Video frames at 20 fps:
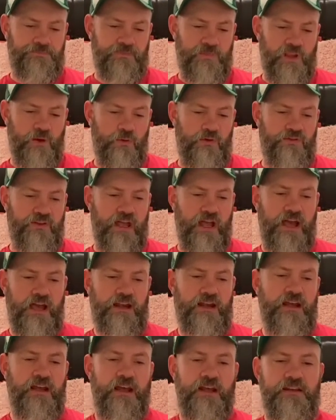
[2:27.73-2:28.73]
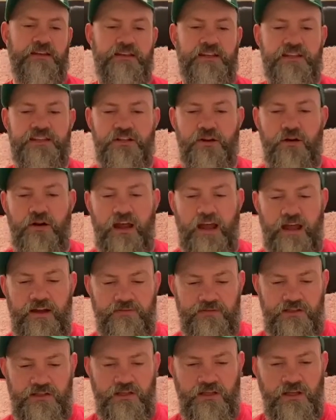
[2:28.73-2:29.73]
we've got
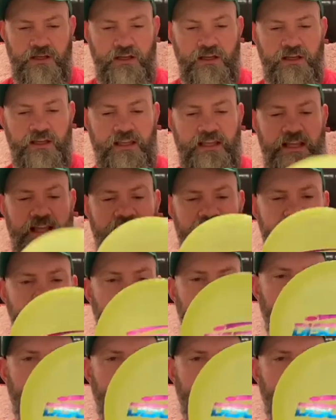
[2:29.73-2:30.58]
Discraft ESP